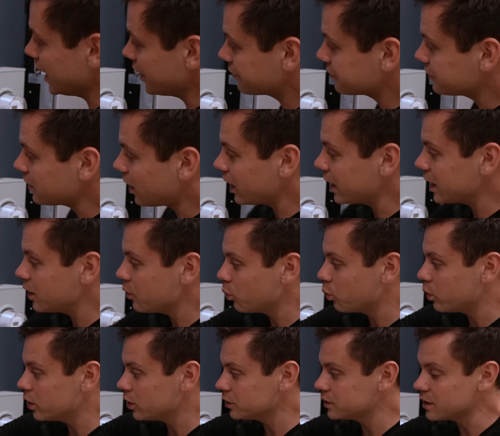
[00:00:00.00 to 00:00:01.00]
If not, it
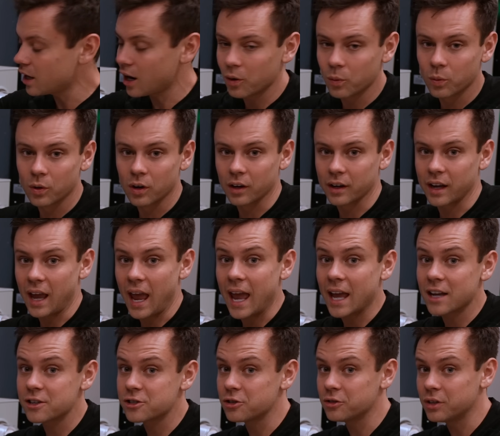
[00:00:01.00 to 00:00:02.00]
will not work,
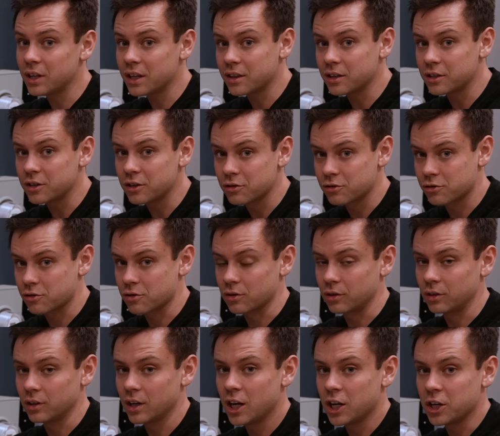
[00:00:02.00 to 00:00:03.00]
and you need the
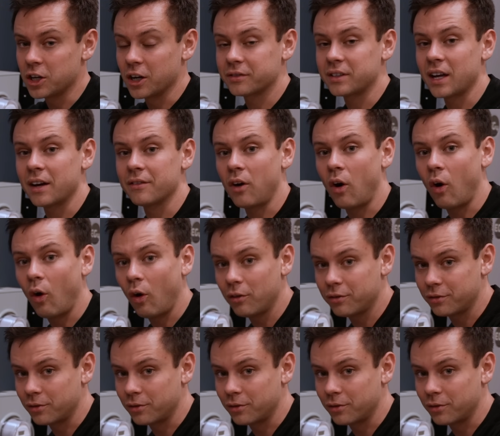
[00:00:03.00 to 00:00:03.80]
neutral. You have to have all